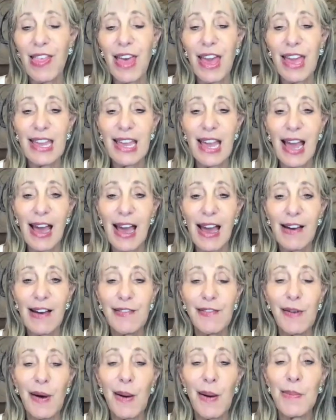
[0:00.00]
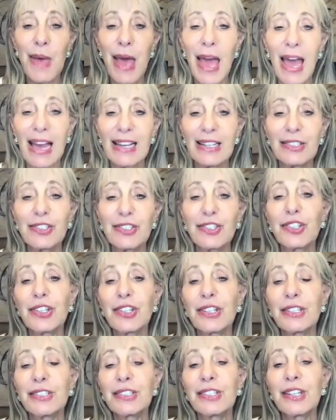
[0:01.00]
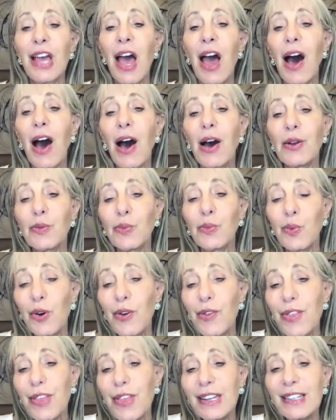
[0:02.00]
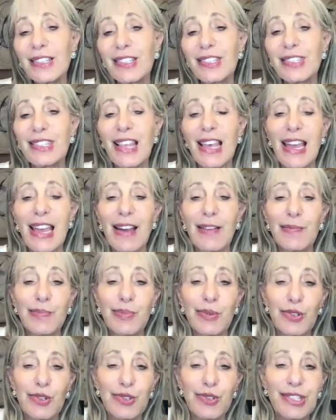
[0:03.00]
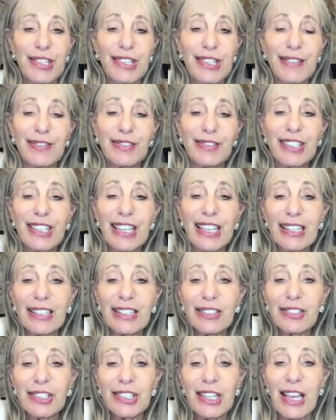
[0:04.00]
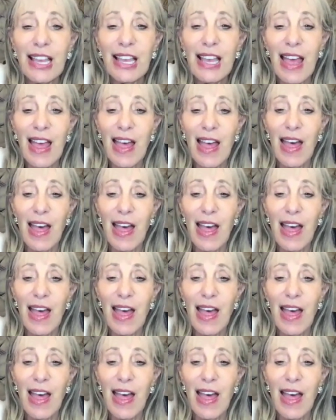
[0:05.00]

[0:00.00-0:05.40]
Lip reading: they have imagined unworthiness, they have perceived guilt,